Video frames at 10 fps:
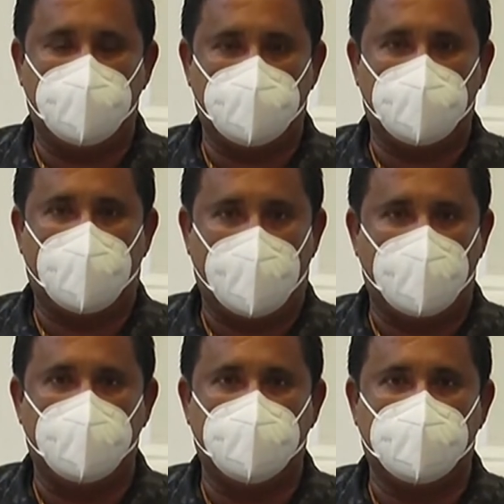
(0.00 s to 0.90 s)
and those
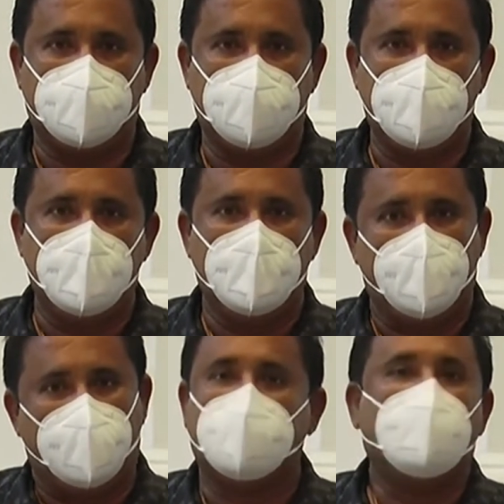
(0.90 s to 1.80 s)
governments have taken
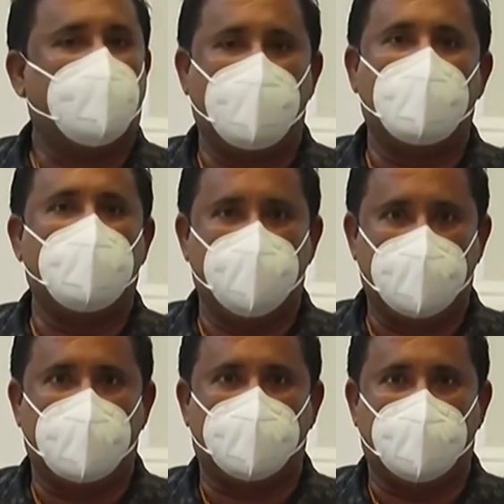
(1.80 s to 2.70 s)
steps to get
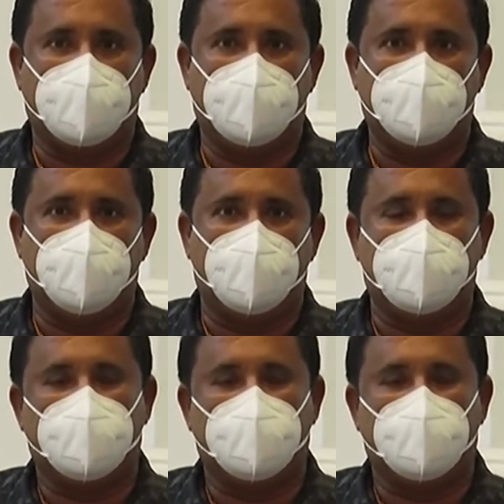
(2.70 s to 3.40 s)
compensation.